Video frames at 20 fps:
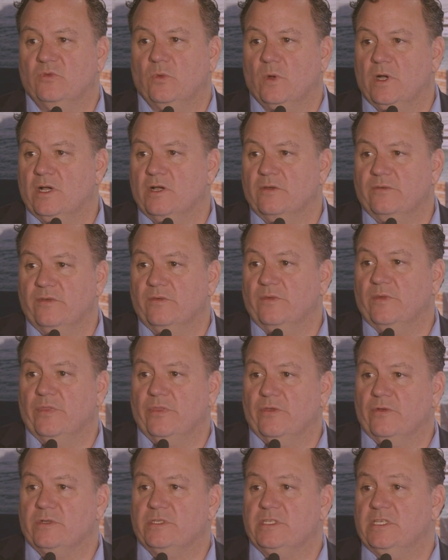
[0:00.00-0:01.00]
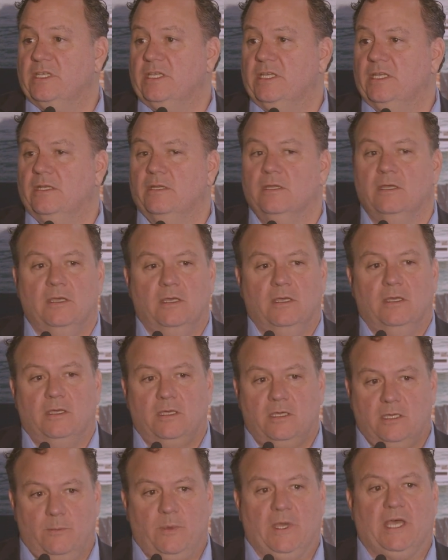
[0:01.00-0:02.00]
12, even 13
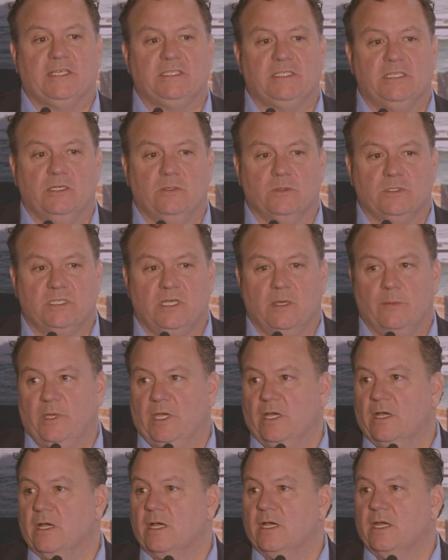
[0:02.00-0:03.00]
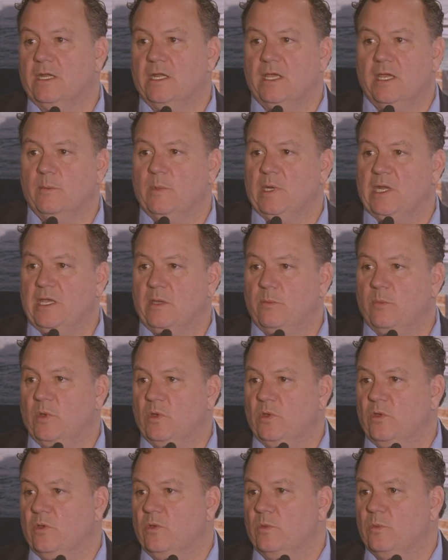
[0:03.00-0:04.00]
capacity was coming on, M&A
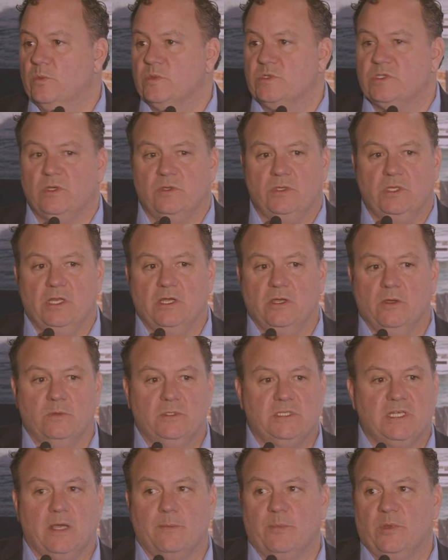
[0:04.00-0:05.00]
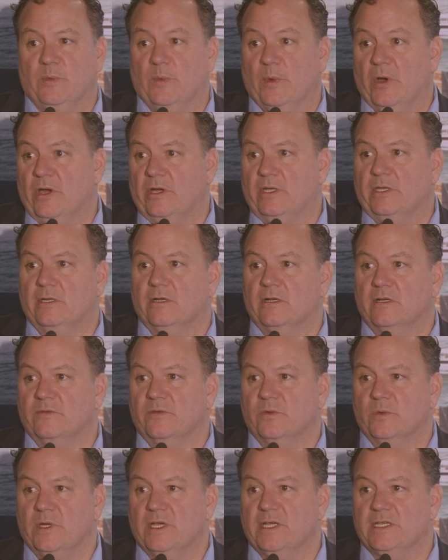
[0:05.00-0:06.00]
booms, you know, top of the market, all of
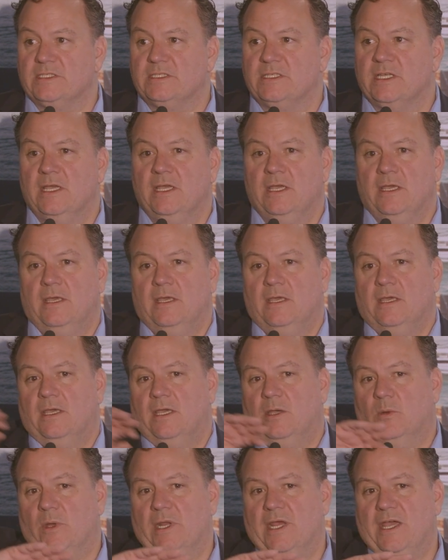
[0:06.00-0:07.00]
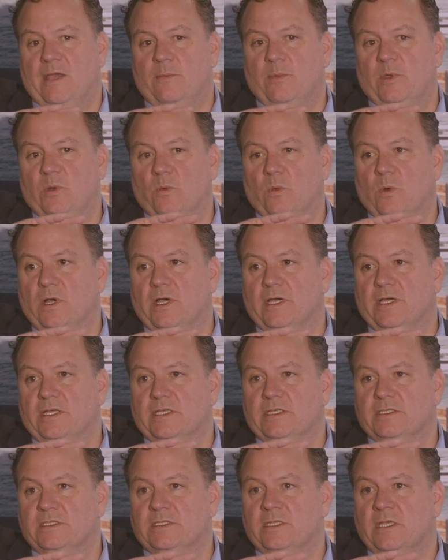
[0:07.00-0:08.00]
the rest. And what happened
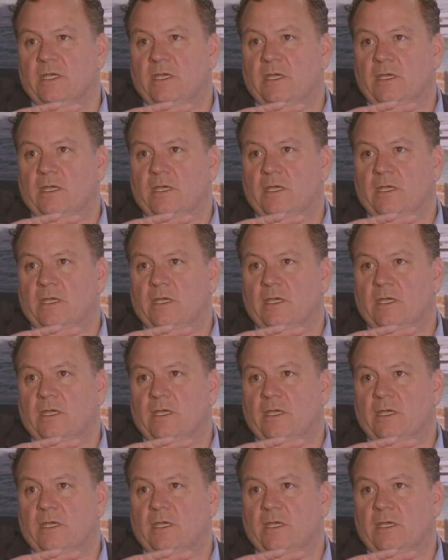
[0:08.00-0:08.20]
was